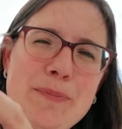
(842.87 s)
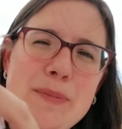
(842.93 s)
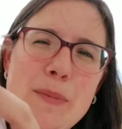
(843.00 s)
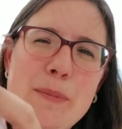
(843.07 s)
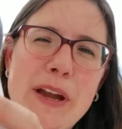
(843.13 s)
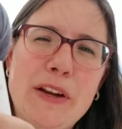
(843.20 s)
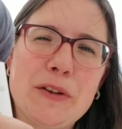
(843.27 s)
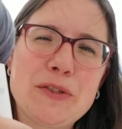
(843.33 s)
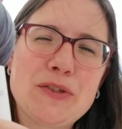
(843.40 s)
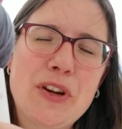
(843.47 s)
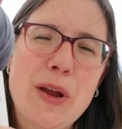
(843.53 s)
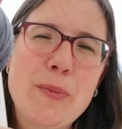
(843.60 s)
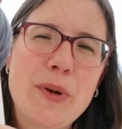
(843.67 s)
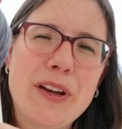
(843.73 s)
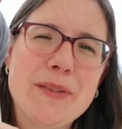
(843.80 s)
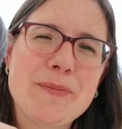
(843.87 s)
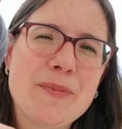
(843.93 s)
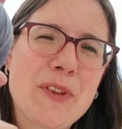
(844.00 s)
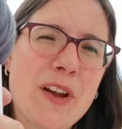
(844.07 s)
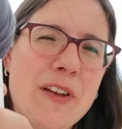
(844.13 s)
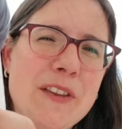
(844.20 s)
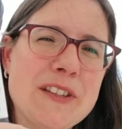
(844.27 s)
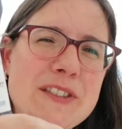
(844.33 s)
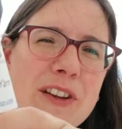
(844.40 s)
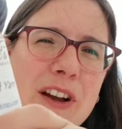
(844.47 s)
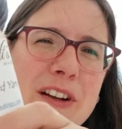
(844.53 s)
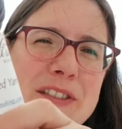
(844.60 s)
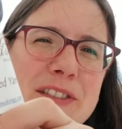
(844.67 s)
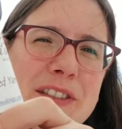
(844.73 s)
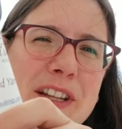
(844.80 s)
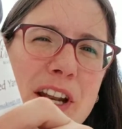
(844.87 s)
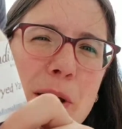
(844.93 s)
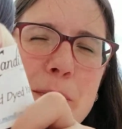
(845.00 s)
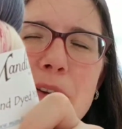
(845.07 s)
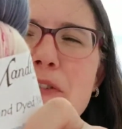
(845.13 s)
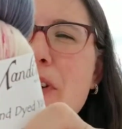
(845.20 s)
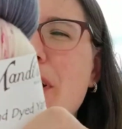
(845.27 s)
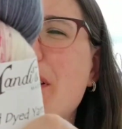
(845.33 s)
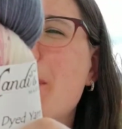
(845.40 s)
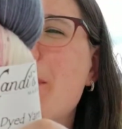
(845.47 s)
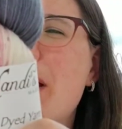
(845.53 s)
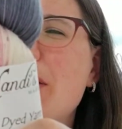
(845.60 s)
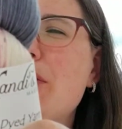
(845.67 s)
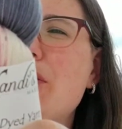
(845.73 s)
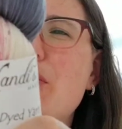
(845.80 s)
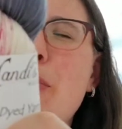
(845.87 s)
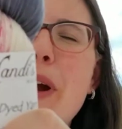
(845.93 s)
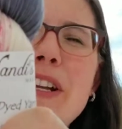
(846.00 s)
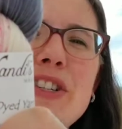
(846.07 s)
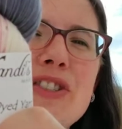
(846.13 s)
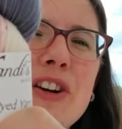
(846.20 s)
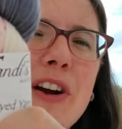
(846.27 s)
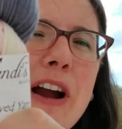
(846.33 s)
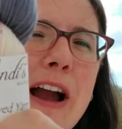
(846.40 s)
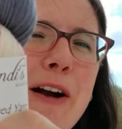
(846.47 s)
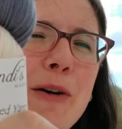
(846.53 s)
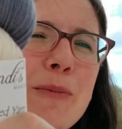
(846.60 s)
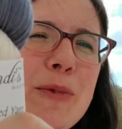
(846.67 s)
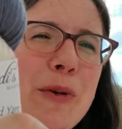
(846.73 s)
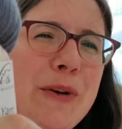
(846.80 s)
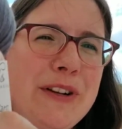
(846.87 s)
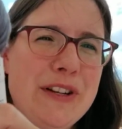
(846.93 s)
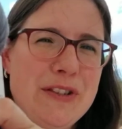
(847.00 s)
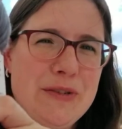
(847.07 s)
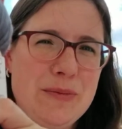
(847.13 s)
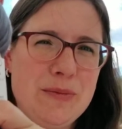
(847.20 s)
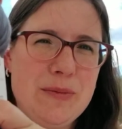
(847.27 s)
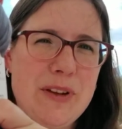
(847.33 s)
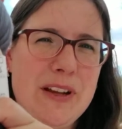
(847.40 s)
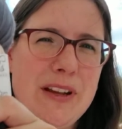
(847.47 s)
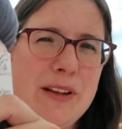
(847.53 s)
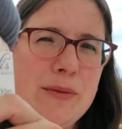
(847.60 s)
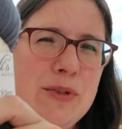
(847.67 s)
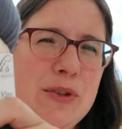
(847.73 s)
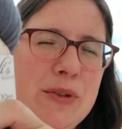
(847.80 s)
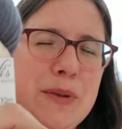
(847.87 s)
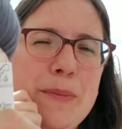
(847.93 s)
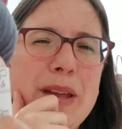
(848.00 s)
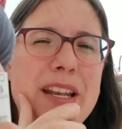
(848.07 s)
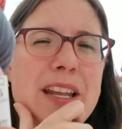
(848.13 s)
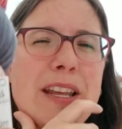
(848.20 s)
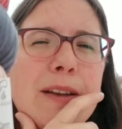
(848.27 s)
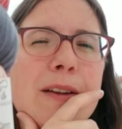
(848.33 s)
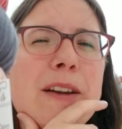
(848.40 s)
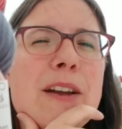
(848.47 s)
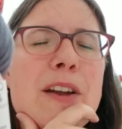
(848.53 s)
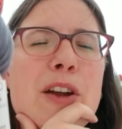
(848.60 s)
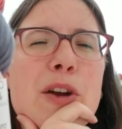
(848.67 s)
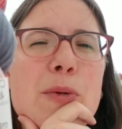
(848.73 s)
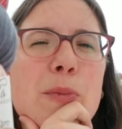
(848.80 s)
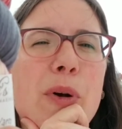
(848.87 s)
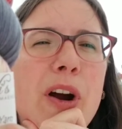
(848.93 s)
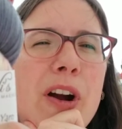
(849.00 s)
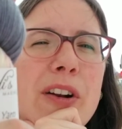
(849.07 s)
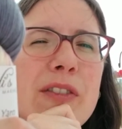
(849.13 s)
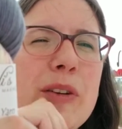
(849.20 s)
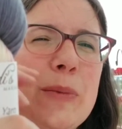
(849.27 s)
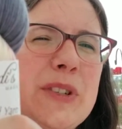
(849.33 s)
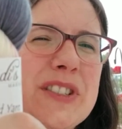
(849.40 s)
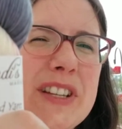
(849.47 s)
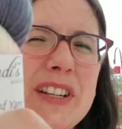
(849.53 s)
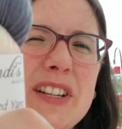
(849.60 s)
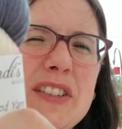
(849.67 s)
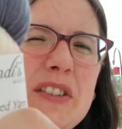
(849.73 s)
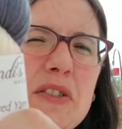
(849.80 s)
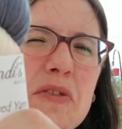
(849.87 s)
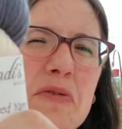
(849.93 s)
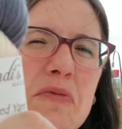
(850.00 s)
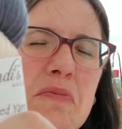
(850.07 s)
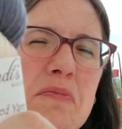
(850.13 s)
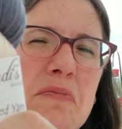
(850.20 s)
micro striping on the socks, so that'll be fun. I'm not quite sure how I'm going to do the mini part, if I'm just going to do,